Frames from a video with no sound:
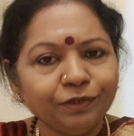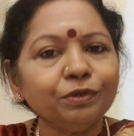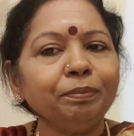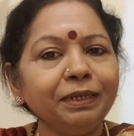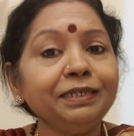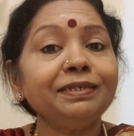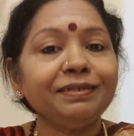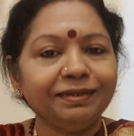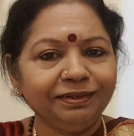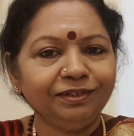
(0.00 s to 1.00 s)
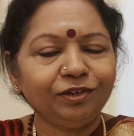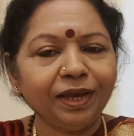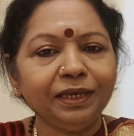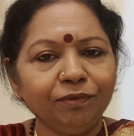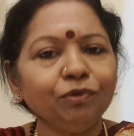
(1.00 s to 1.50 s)
So please
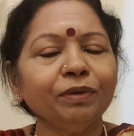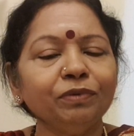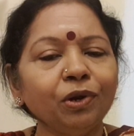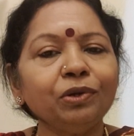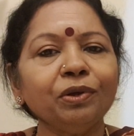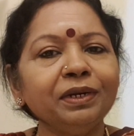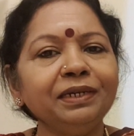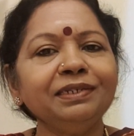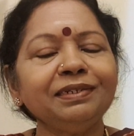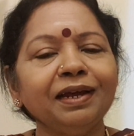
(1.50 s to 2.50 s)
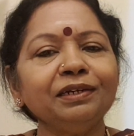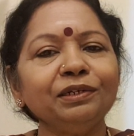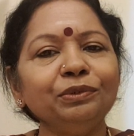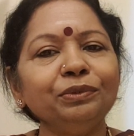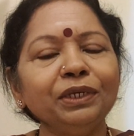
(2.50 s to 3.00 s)
try, if you have not already
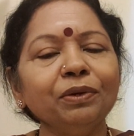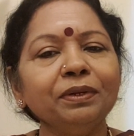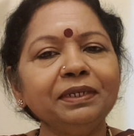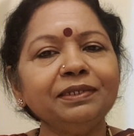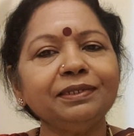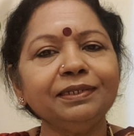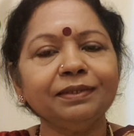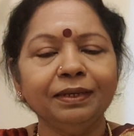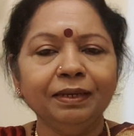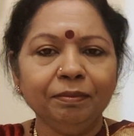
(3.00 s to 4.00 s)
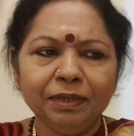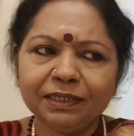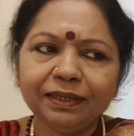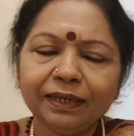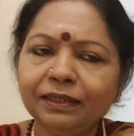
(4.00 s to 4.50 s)
started doing all these things,
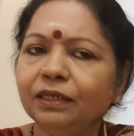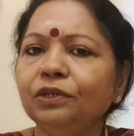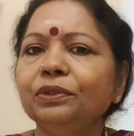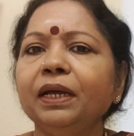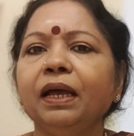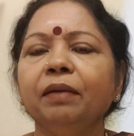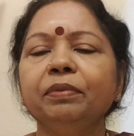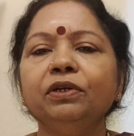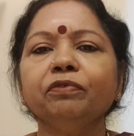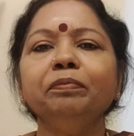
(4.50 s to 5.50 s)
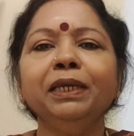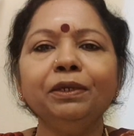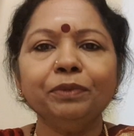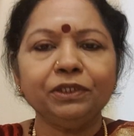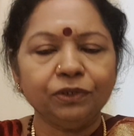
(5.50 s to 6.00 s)
please get into the habit of
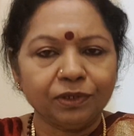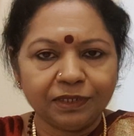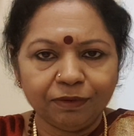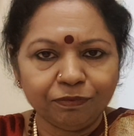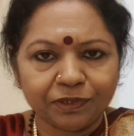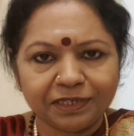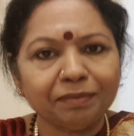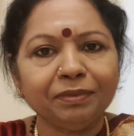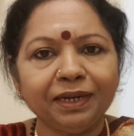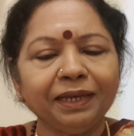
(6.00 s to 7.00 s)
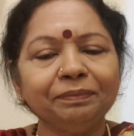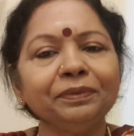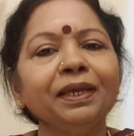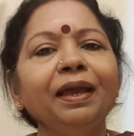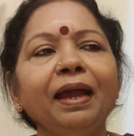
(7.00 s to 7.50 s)
being with yourself for some time
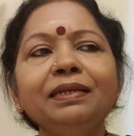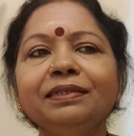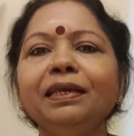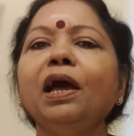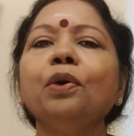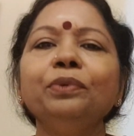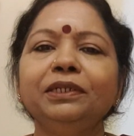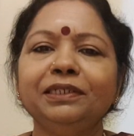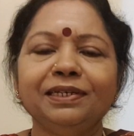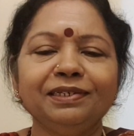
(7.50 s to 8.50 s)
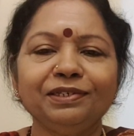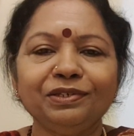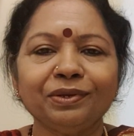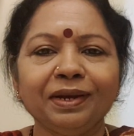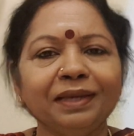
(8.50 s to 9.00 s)
and see how it changes
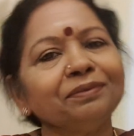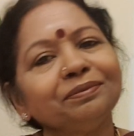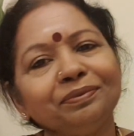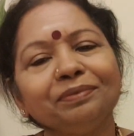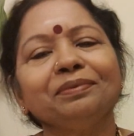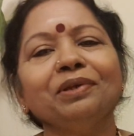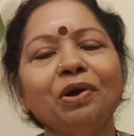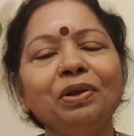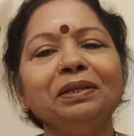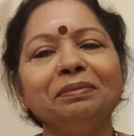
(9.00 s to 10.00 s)
your life. All the